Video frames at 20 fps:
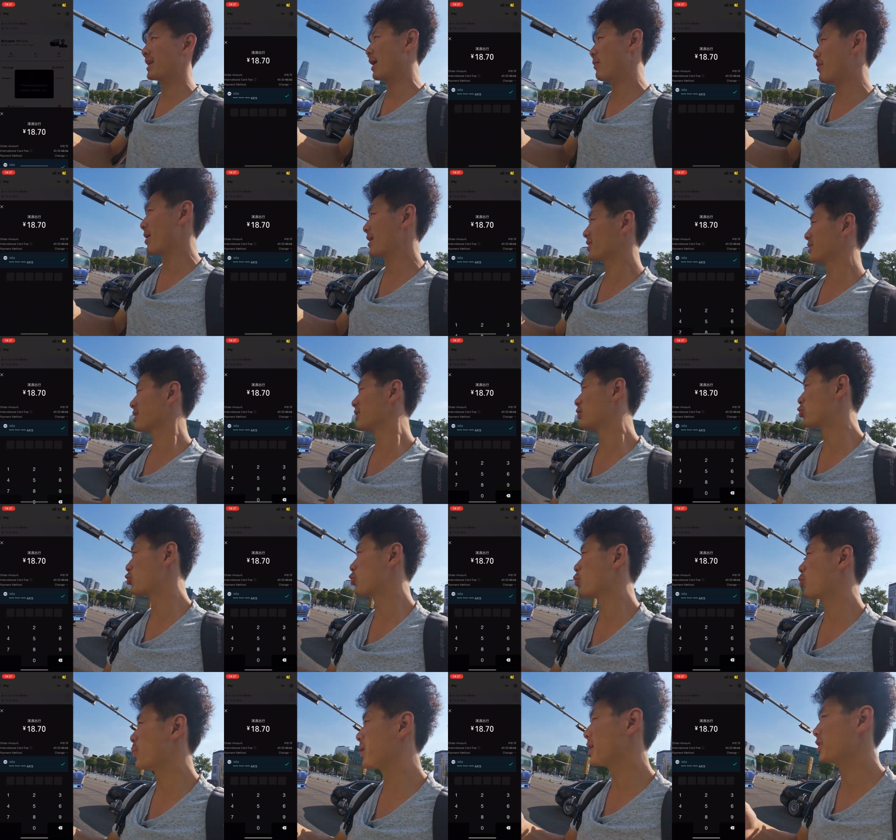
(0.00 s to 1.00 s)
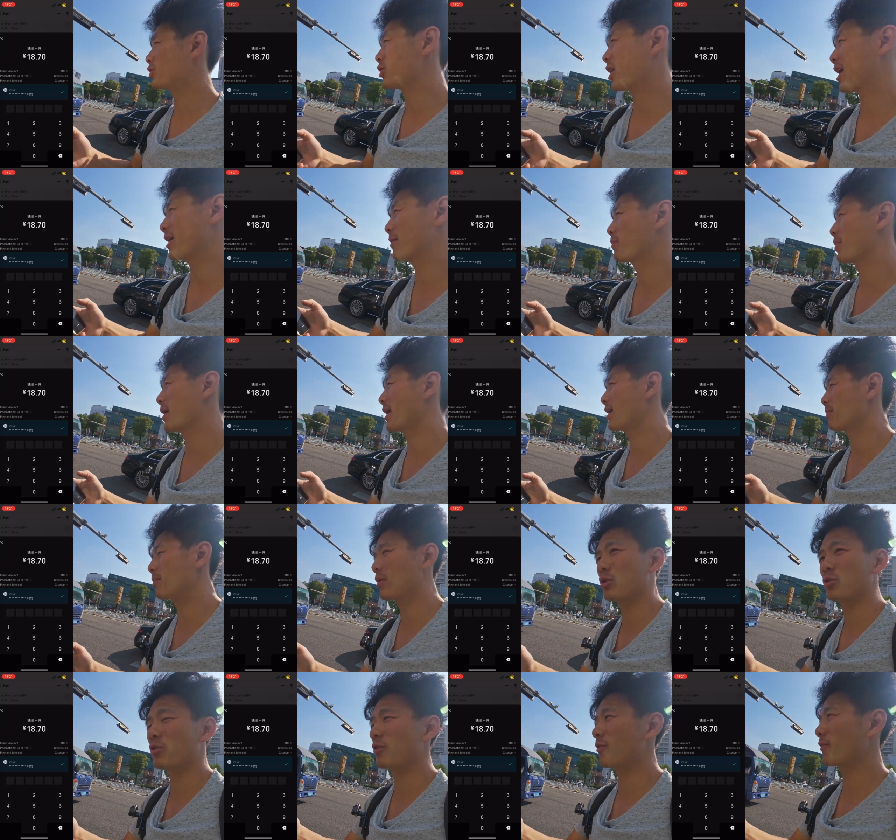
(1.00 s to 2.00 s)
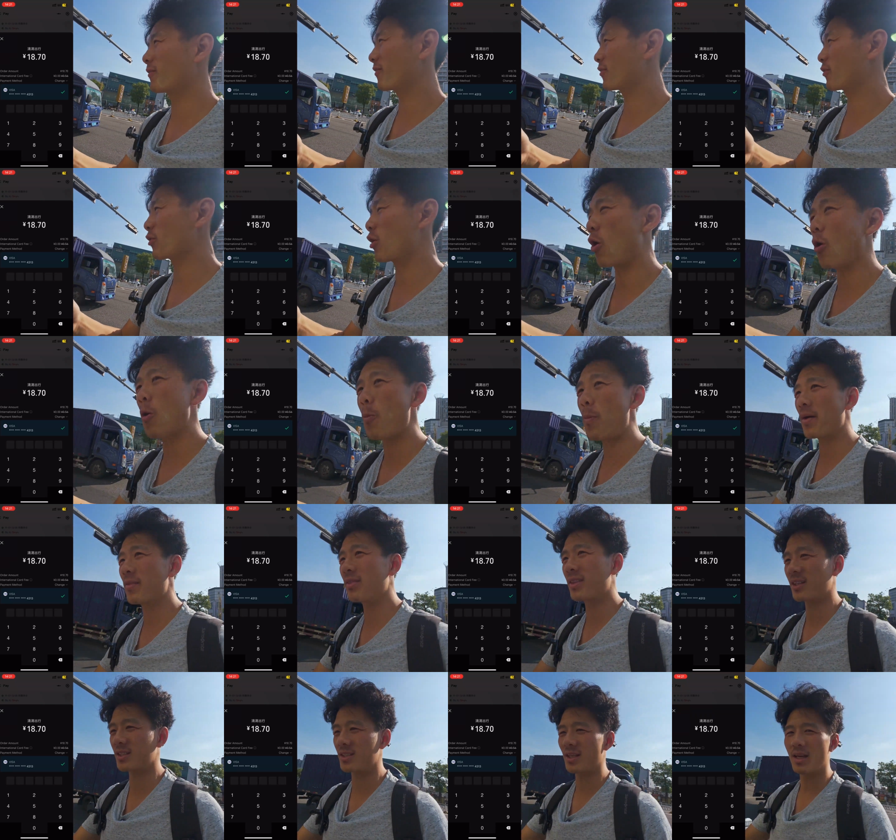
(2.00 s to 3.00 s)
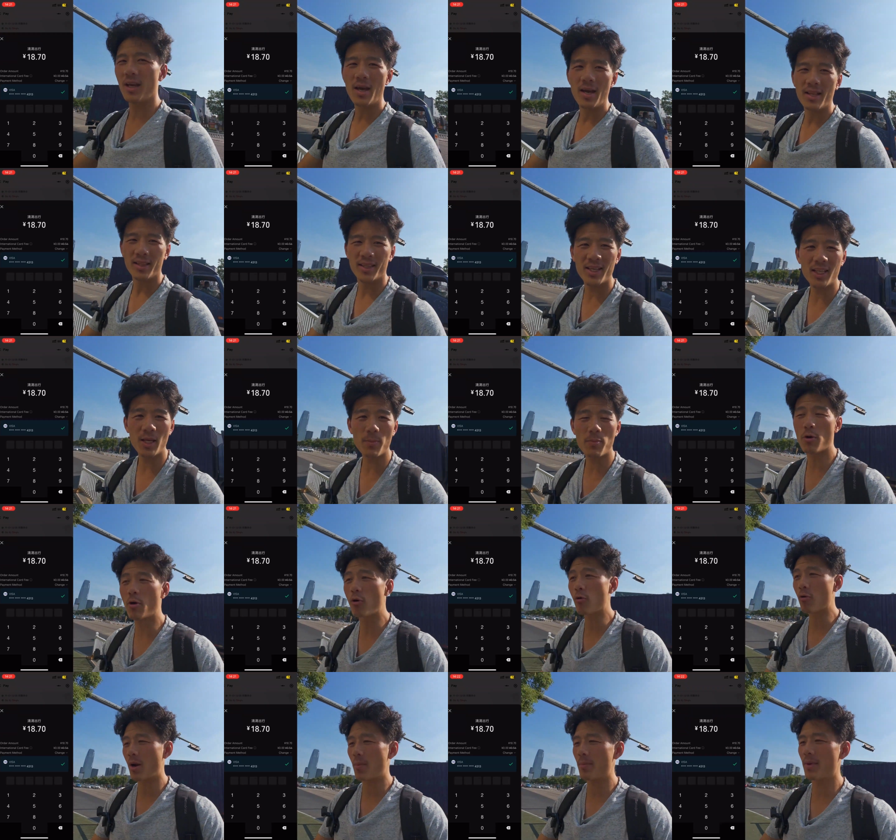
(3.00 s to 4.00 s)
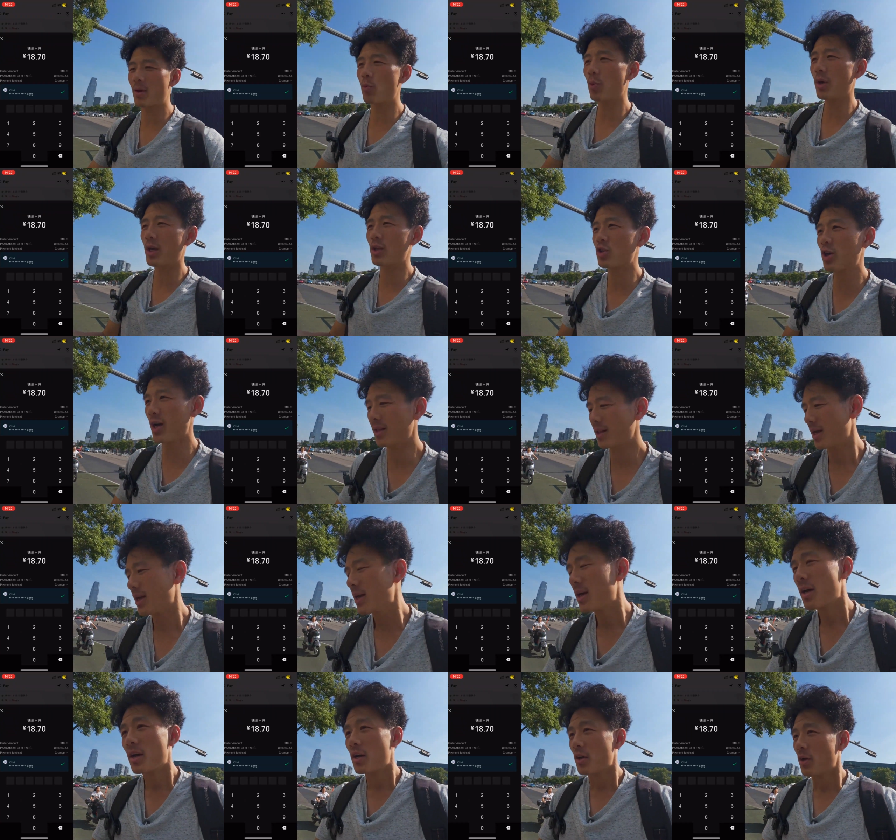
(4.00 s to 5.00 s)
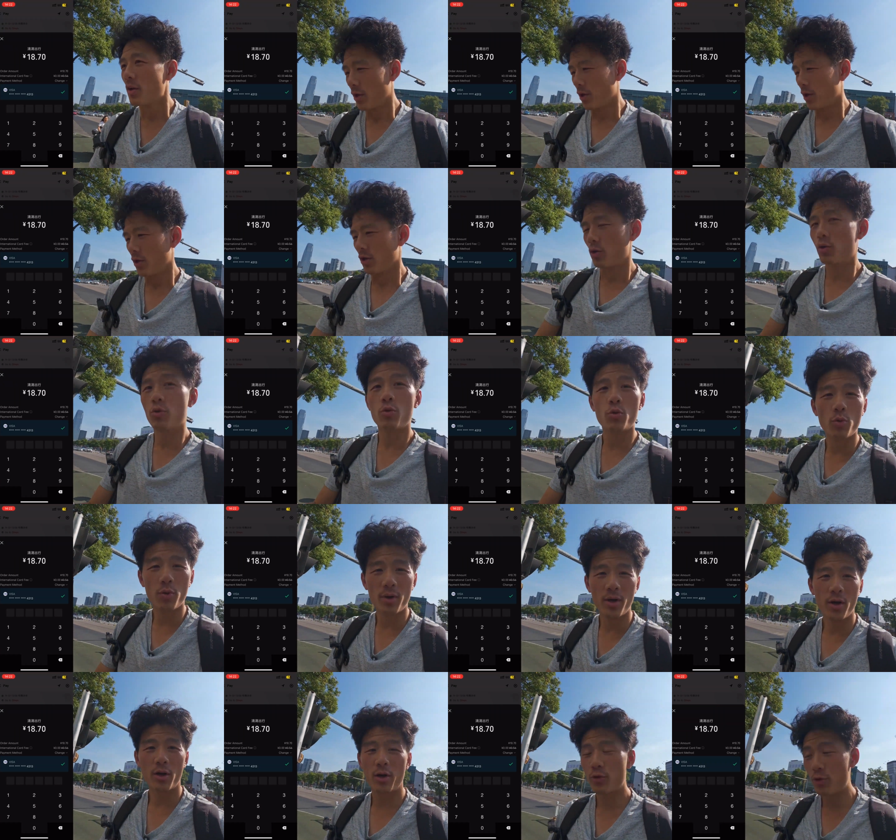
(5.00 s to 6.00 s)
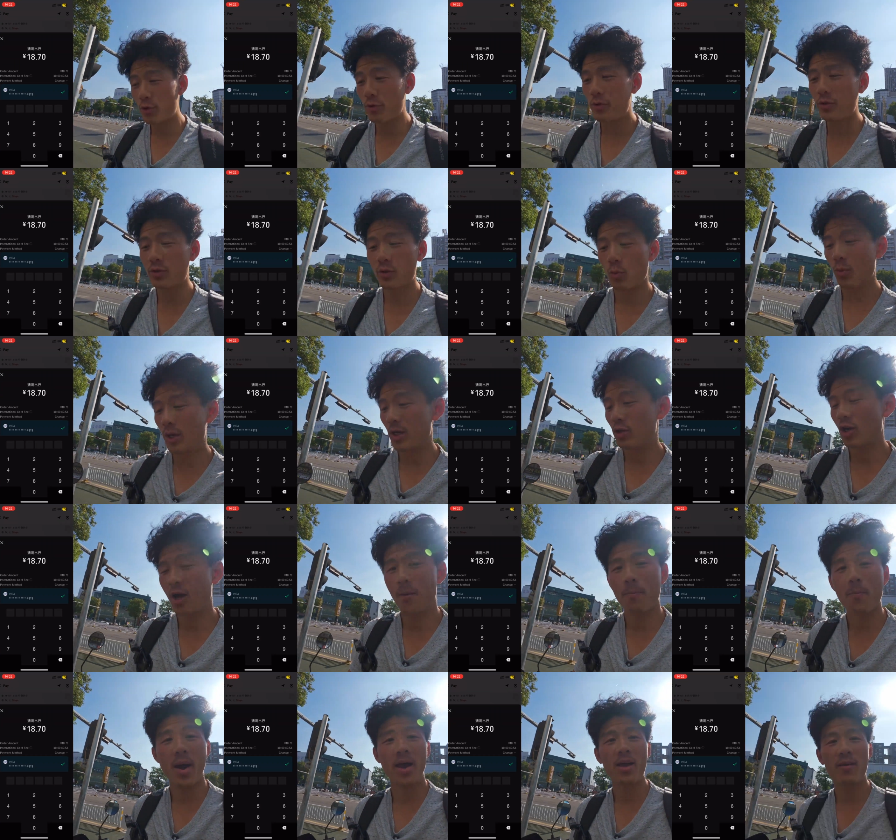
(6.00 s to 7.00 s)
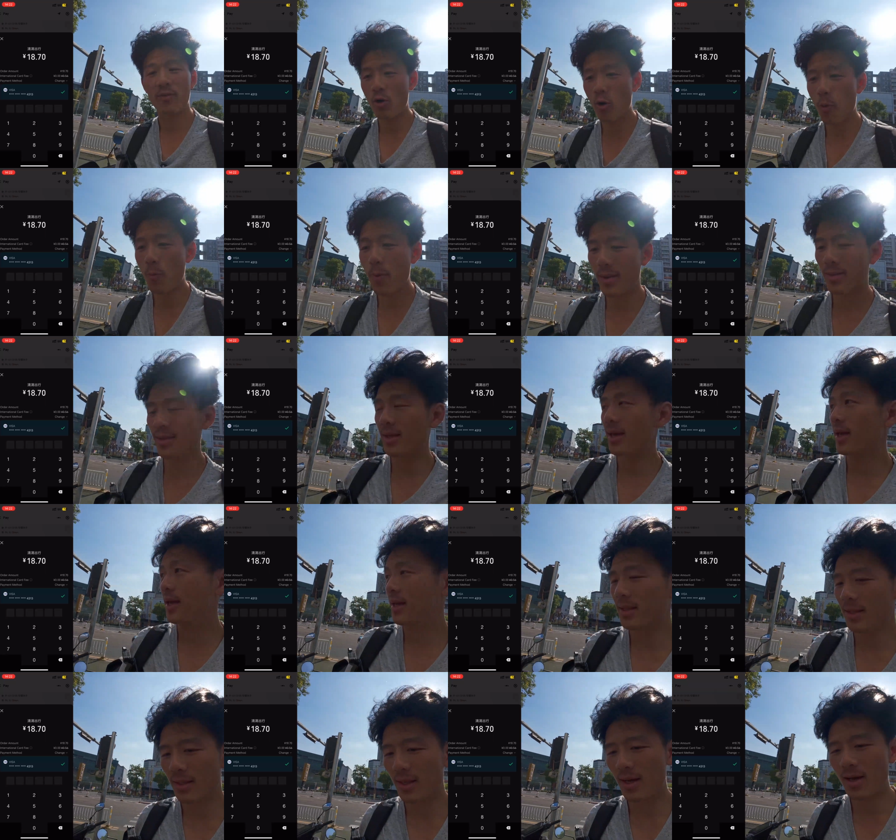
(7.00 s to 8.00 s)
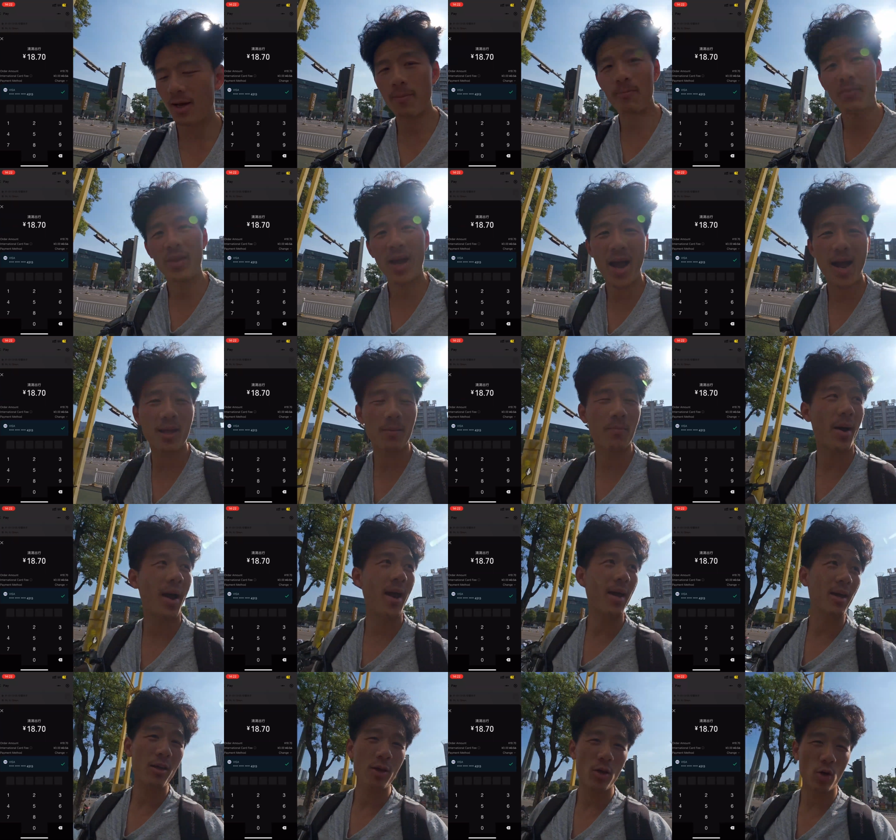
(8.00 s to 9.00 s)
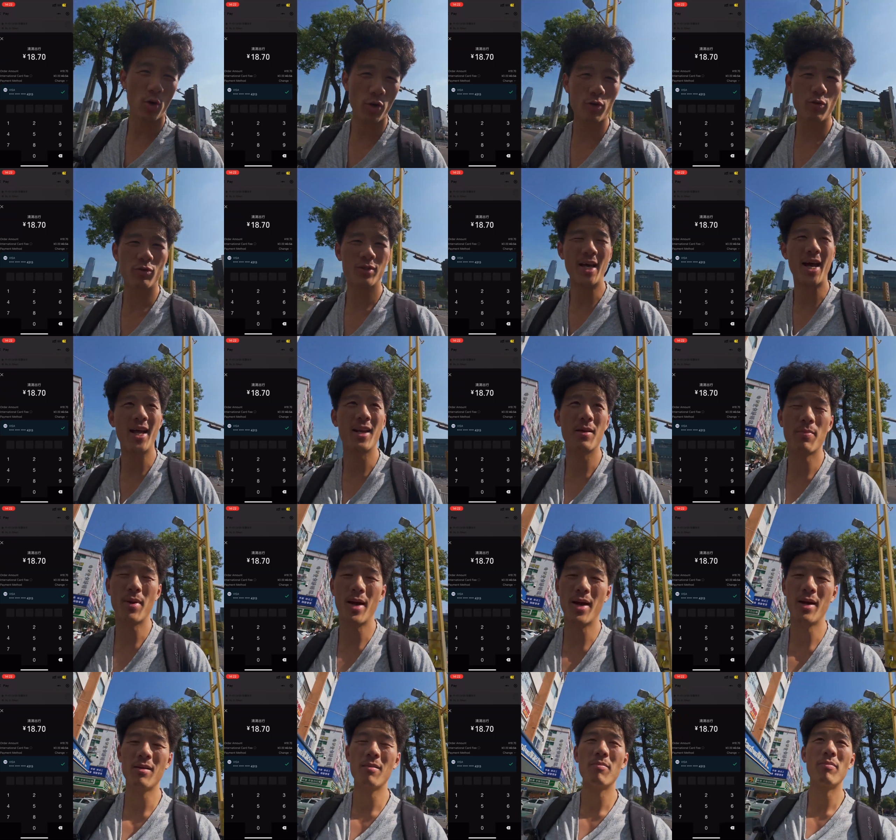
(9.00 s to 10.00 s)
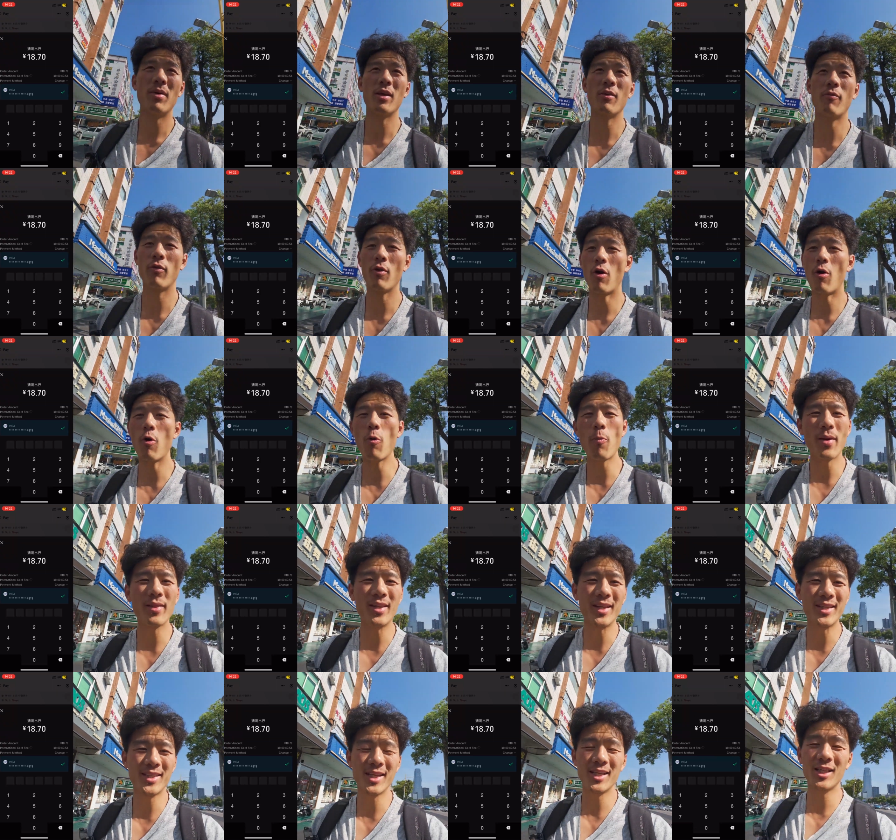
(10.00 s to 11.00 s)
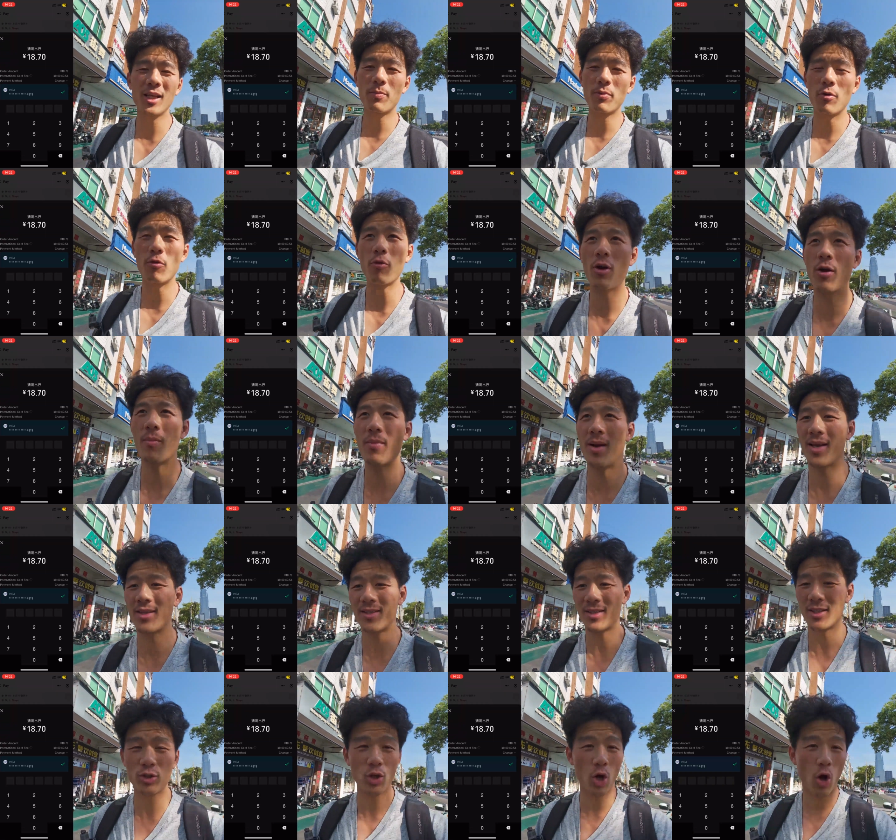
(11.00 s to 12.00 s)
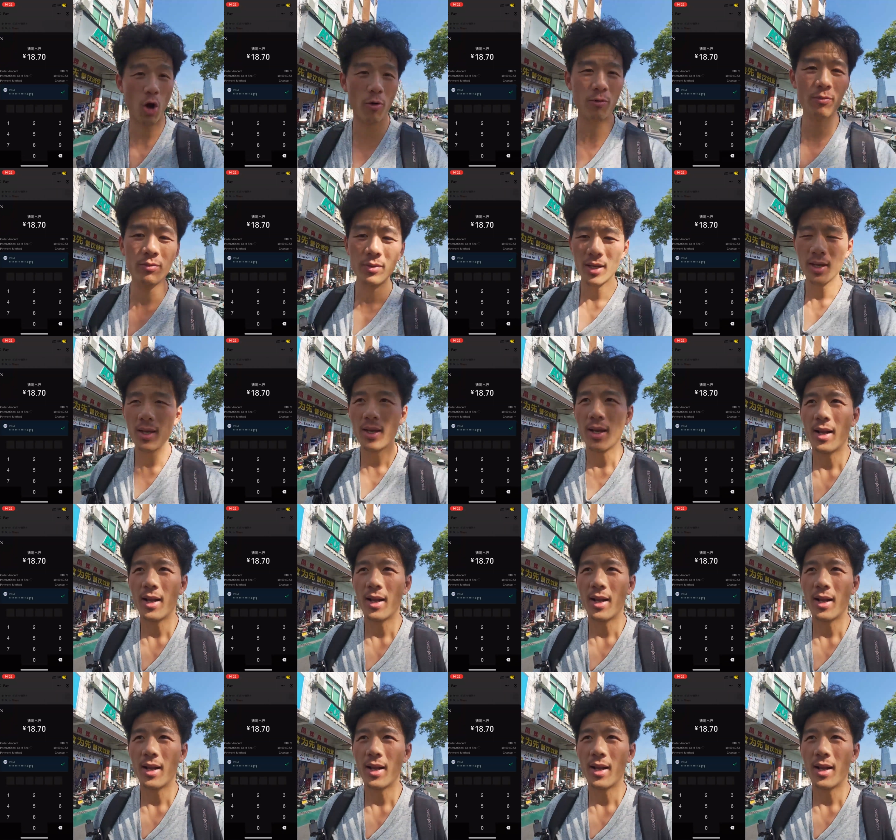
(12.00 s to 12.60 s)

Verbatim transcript: directly to WeChat Pay because if you open this Didi program in WeChat, you gotta use WeChat Pay. If you open in um, Alipay, you can use Alipay. But if you open the Didi program as its own,